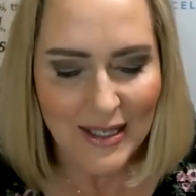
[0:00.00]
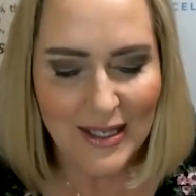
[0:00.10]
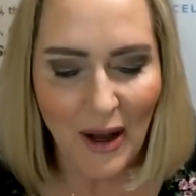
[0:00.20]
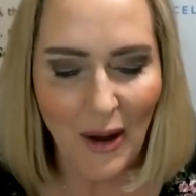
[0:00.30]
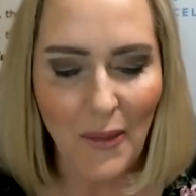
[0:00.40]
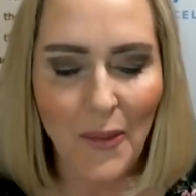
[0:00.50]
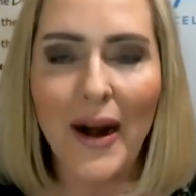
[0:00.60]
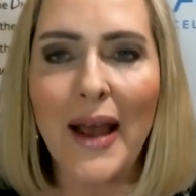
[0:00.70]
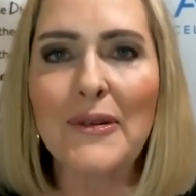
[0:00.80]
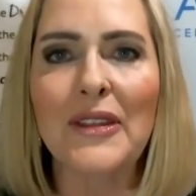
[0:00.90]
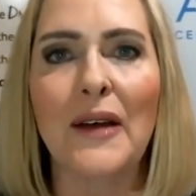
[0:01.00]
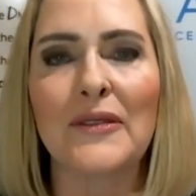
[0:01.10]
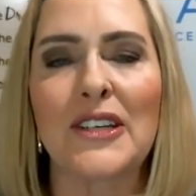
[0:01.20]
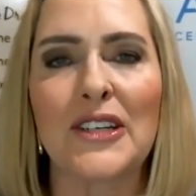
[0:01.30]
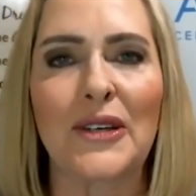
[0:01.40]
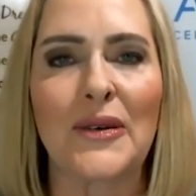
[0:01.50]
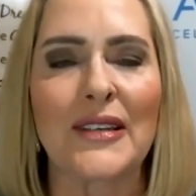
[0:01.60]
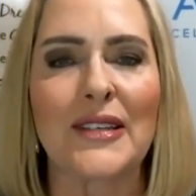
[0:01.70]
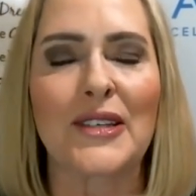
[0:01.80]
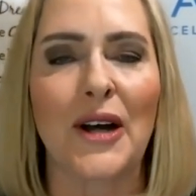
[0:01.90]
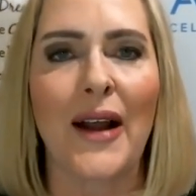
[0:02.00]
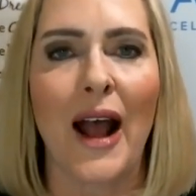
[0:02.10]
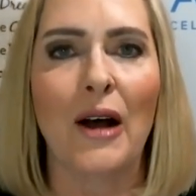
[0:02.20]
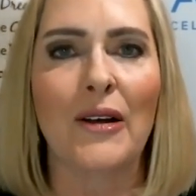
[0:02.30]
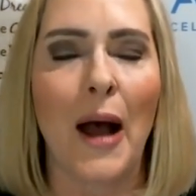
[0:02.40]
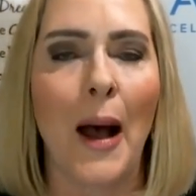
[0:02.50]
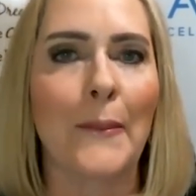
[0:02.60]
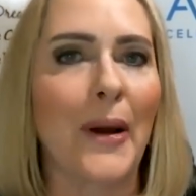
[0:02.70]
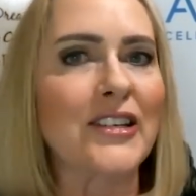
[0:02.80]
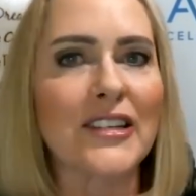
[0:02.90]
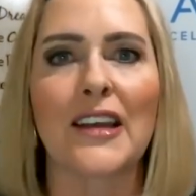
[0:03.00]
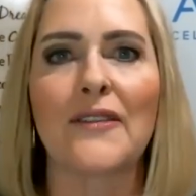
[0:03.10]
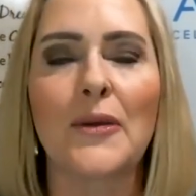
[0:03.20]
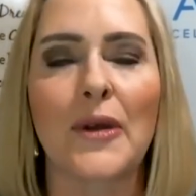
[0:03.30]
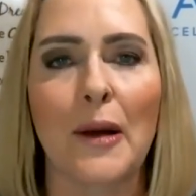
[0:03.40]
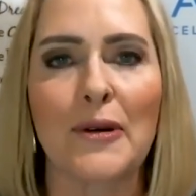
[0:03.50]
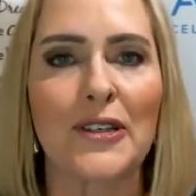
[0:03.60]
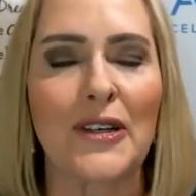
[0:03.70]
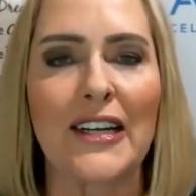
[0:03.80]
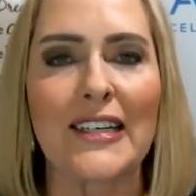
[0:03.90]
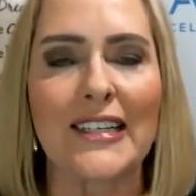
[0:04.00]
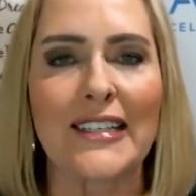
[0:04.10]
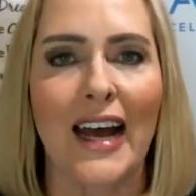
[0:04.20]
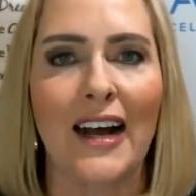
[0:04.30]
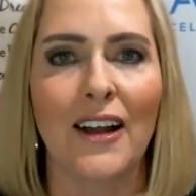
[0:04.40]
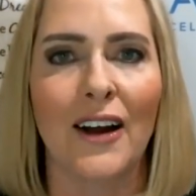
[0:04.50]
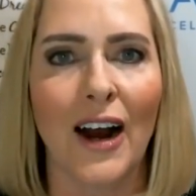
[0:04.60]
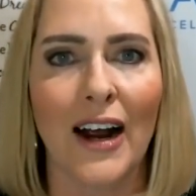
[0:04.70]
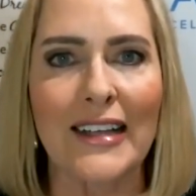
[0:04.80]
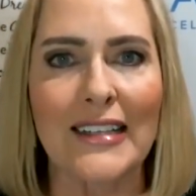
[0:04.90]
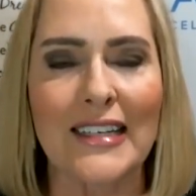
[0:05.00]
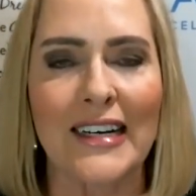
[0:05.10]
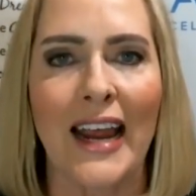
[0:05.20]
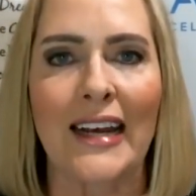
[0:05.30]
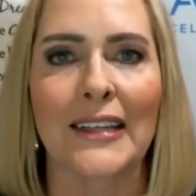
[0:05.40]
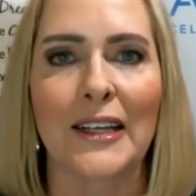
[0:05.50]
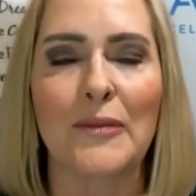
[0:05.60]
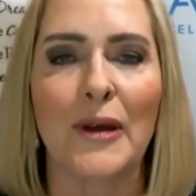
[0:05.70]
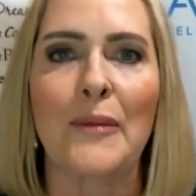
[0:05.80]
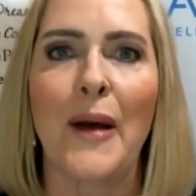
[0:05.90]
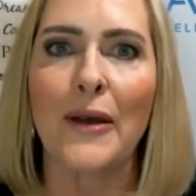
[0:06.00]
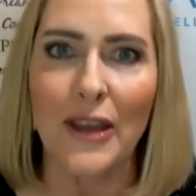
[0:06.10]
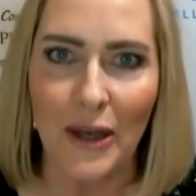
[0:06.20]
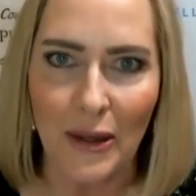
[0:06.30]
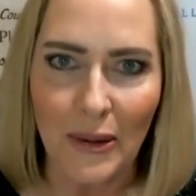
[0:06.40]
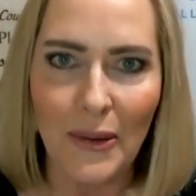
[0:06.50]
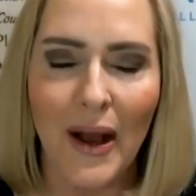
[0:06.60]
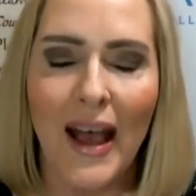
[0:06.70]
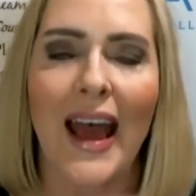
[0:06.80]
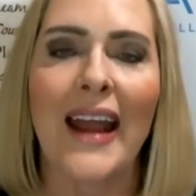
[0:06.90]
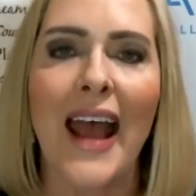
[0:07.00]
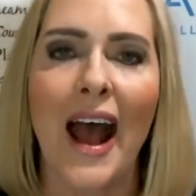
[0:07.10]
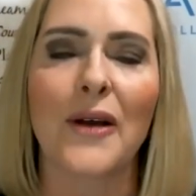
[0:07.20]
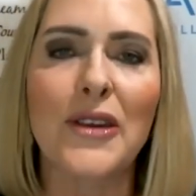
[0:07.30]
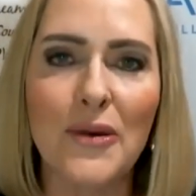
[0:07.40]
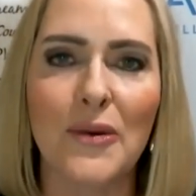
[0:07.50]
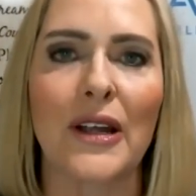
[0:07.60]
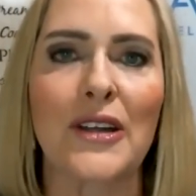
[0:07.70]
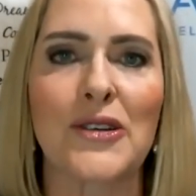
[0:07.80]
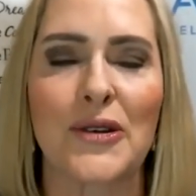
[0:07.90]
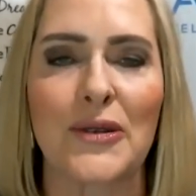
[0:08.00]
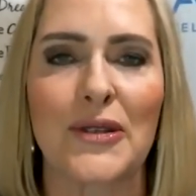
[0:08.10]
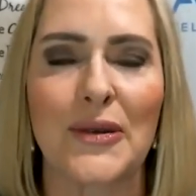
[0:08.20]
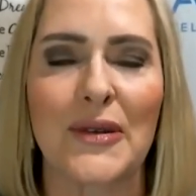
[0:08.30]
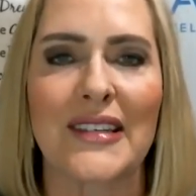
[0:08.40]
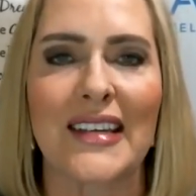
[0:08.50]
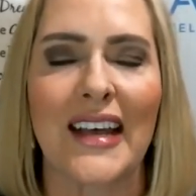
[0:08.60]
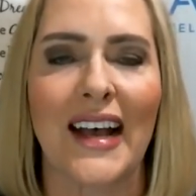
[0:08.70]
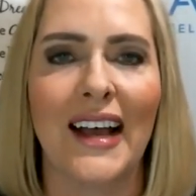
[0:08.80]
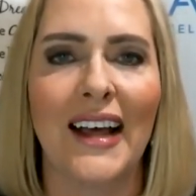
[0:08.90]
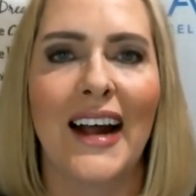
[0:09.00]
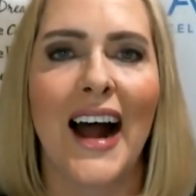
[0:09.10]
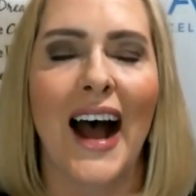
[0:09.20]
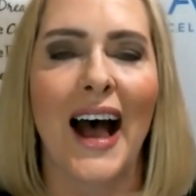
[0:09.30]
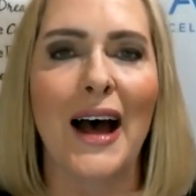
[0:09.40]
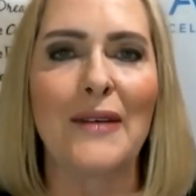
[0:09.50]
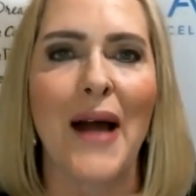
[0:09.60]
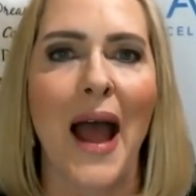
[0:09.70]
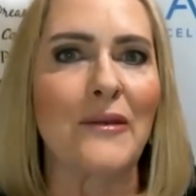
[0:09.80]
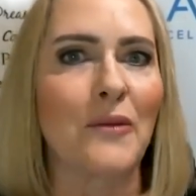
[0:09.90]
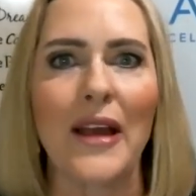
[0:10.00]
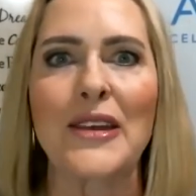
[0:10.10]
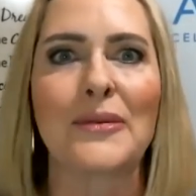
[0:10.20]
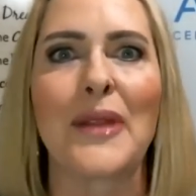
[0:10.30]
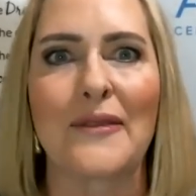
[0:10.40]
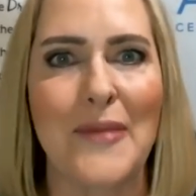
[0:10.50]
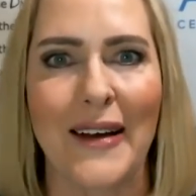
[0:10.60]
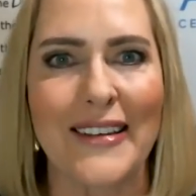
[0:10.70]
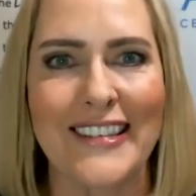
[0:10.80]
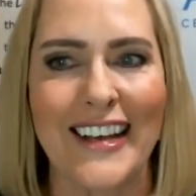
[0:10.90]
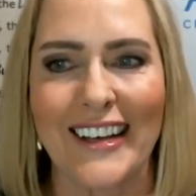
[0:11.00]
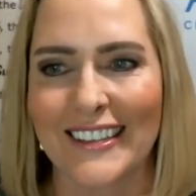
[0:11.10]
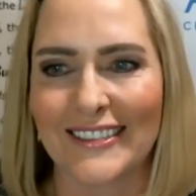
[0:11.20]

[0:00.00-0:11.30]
So what I would love to do is start out by just giving you an opportunity to tell our audience tonight a little bit about you and how you were introduced to Asea and what you love about Asea.